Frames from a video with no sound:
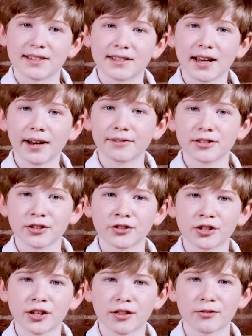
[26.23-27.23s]
Instead of
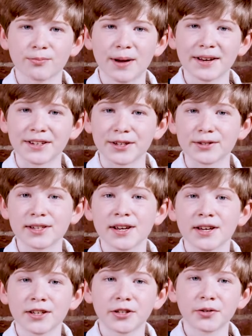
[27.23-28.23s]
searching through menus,
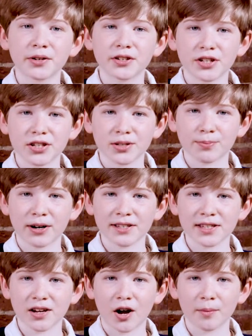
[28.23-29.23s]
you can just
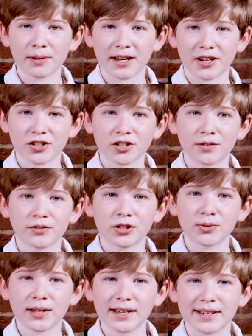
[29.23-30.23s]
press the combination of
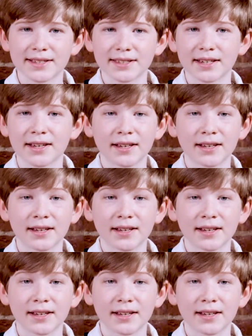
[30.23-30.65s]
two keys.